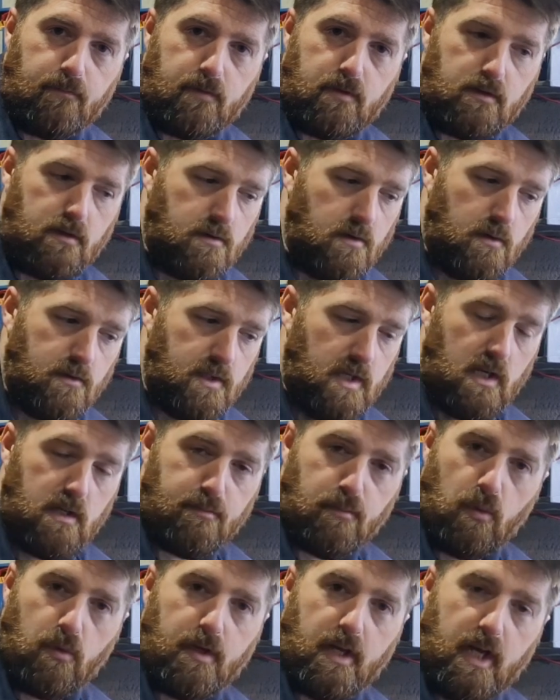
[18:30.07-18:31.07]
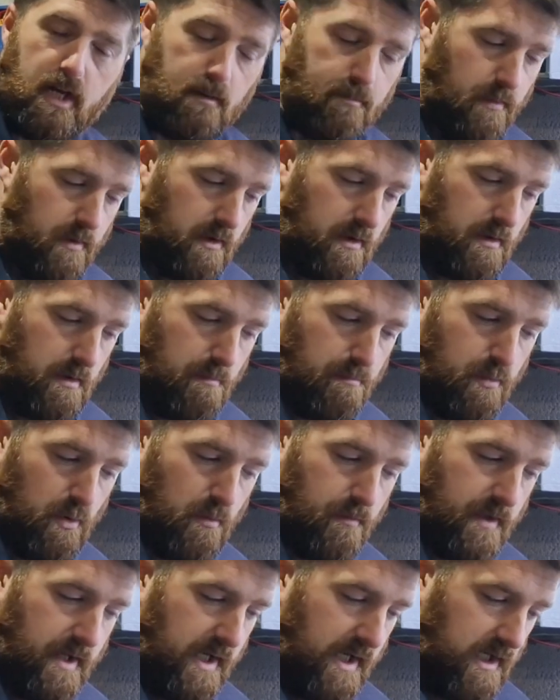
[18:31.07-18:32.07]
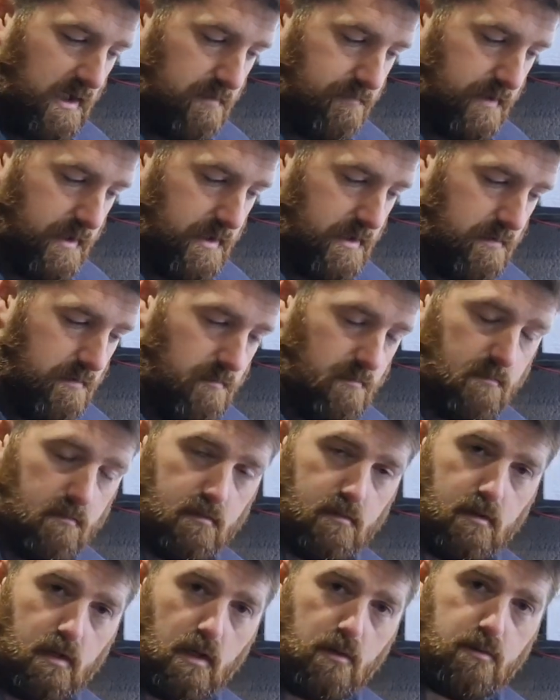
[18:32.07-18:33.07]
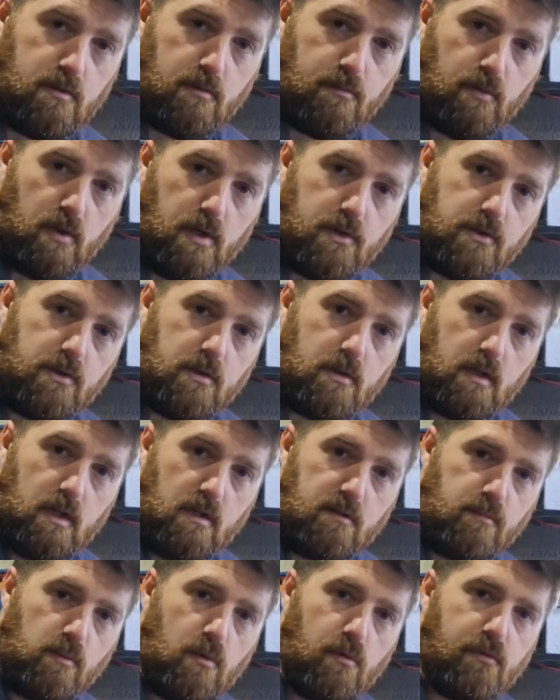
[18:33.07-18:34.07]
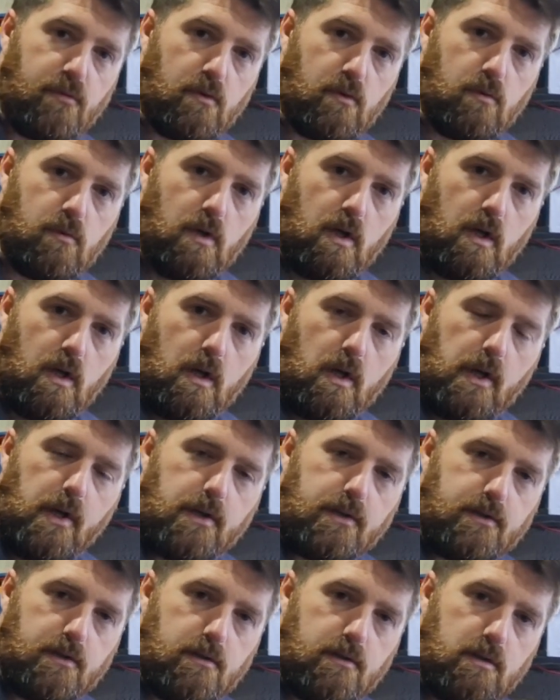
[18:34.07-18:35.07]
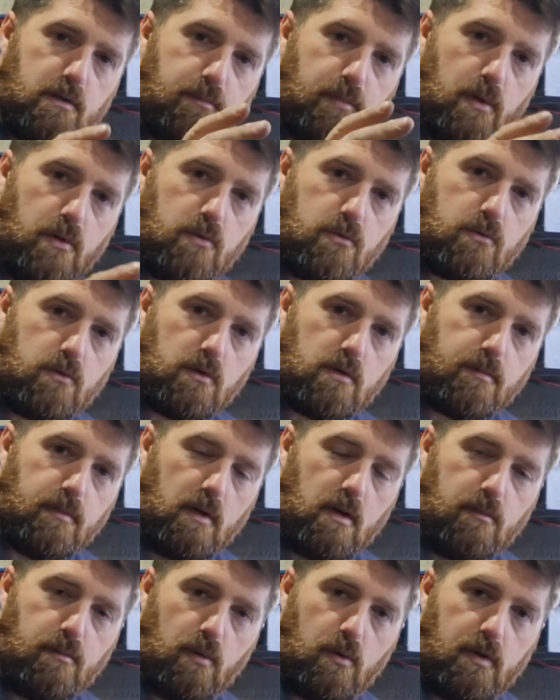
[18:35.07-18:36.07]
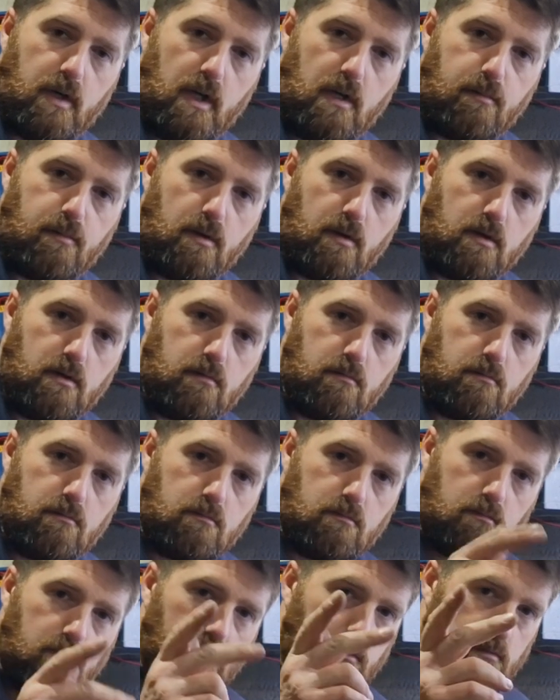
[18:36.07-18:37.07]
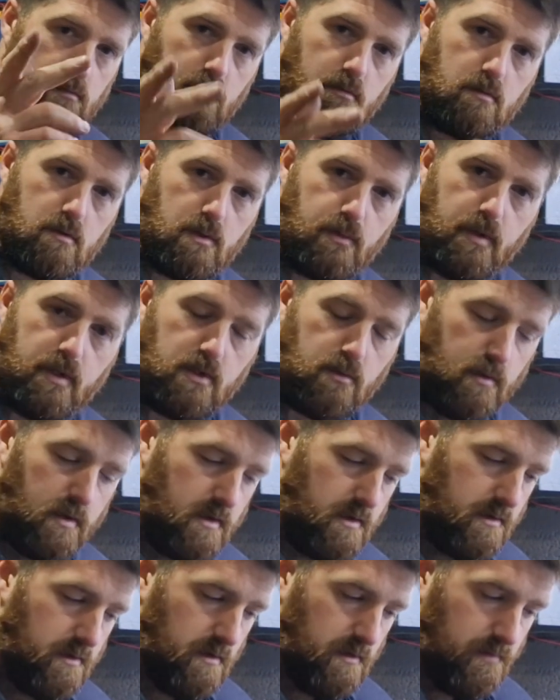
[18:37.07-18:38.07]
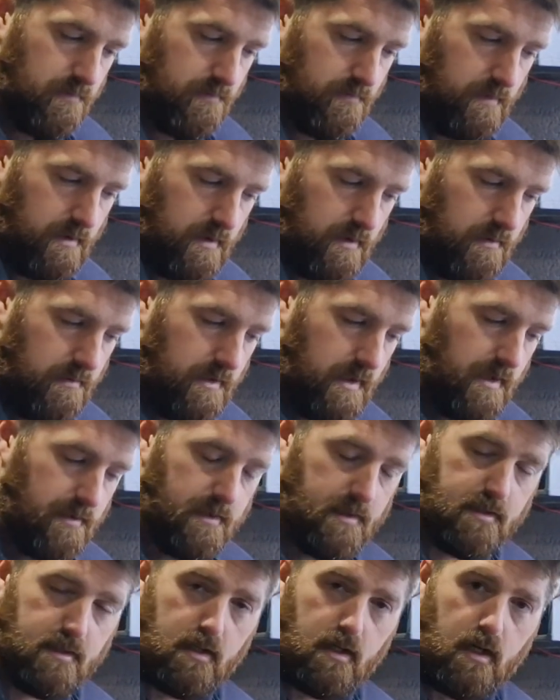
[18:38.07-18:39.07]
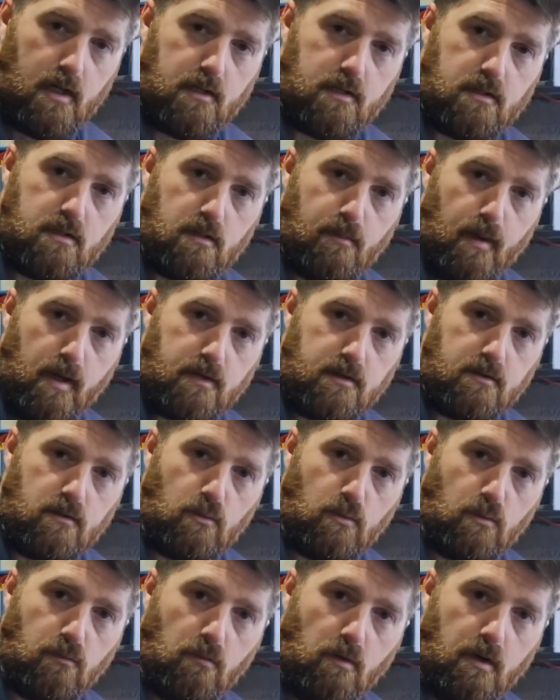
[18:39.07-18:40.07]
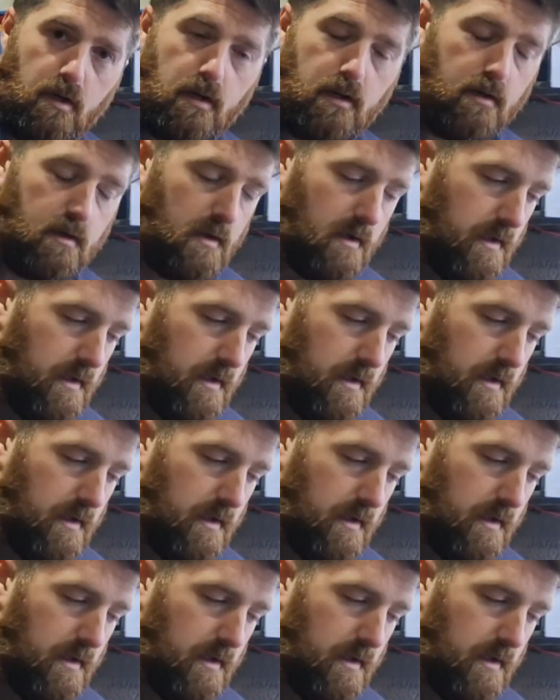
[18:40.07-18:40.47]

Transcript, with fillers: So as soon as it hits 0.8 bar, boom, that activates, lowers the pressure, gives more fuel. As soon as your boost drops below 0.8 bar, switch switches off, that disengages you back to normal running.